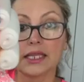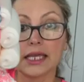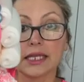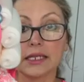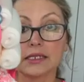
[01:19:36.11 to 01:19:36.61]

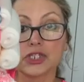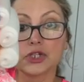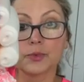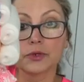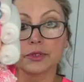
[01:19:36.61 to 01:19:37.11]
and then
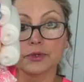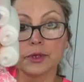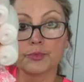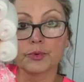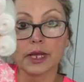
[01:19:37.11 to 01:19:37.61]
super
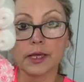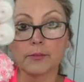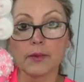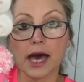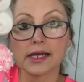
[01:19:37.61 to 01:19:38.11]
glued the
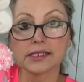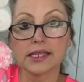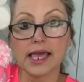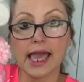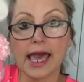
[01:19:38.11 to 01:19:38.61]
brim
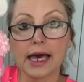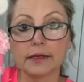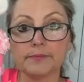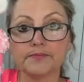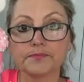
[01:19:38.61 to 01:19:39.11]
onto the
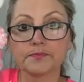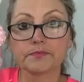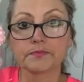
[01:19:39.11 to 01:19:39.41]
hat